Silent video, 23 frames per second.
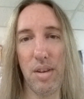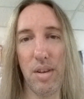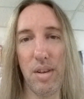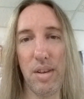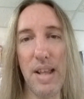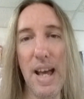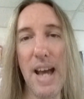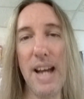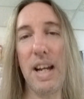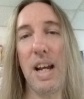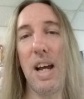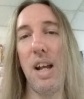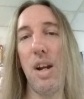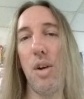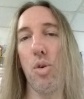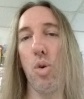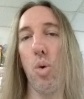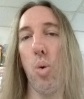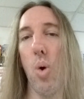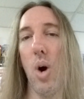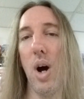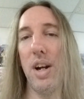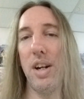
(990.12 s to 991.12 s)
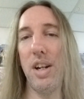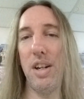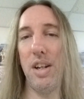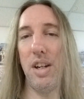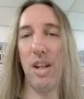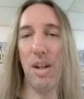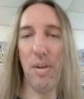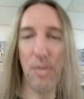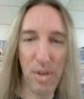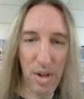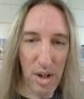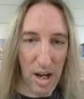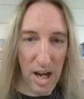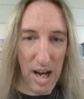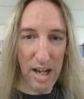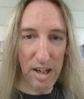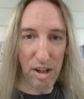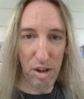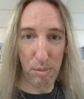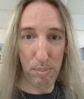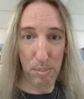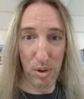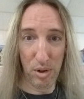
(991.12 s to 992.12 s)
that kind of quantity of the
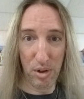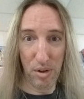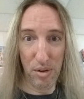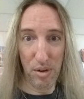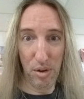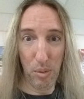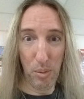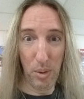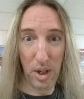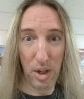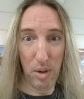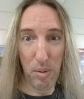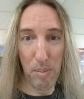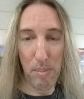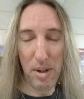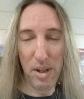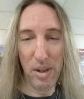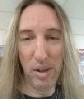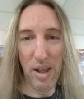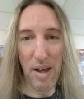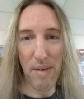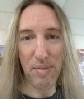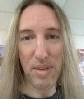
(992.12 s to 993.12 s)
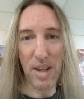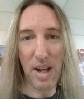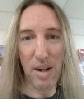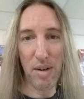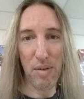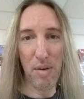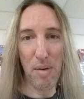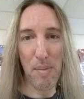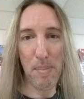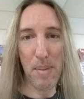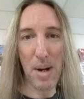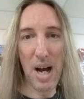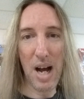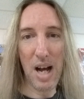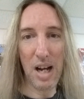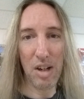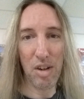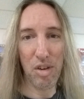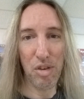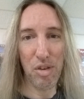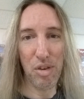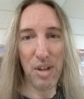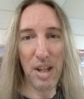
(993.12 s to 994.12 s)
hottest book of the week would be left out of a
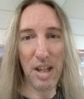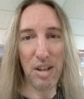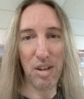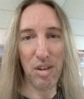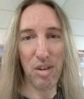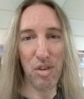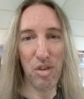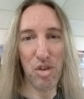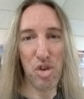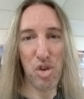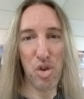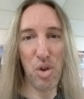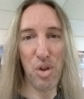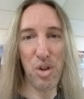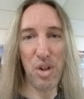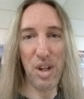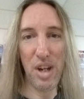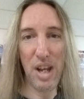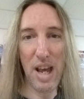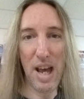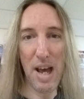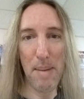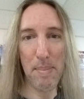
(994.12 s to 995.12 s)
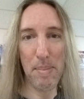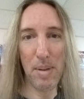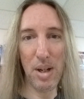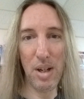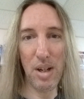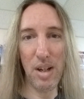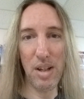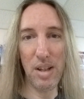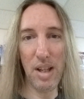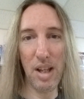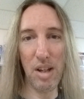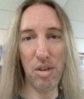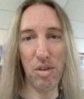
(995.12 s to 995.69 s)
box. That shouldn't happen, and